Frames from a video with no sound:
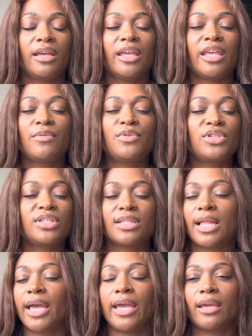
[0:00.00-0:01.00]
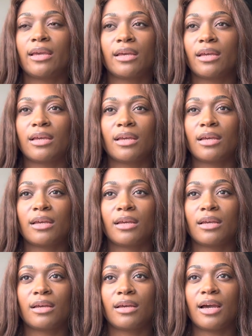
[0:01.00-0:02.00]
It was just like
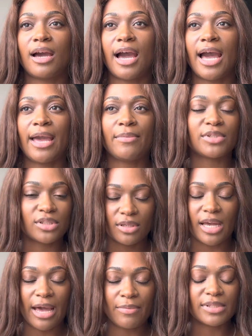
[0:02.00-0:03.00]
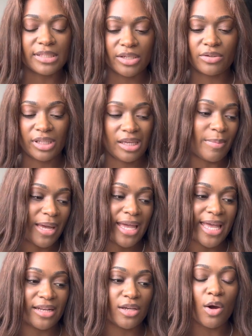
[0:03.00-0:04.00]
I was literally in my
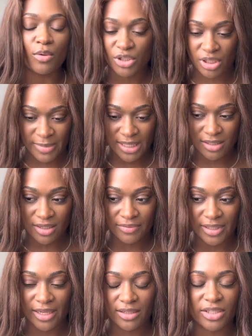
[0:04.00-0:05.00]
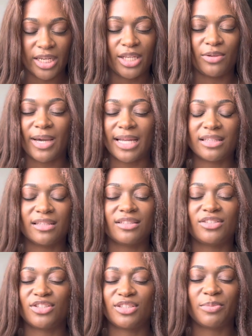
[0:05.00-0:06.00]
head coaching myself, like, Shadi, you got this,
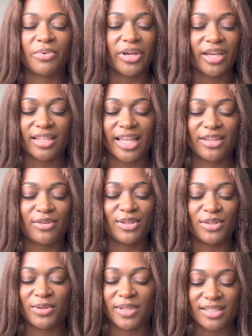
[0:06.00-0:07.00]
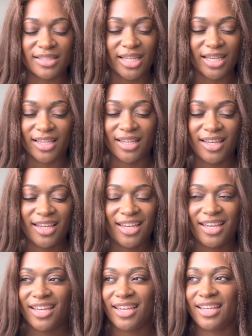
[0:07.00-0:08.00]
it's just a prick, like you can do this, like
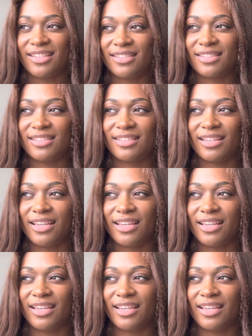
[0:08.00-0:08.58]
it's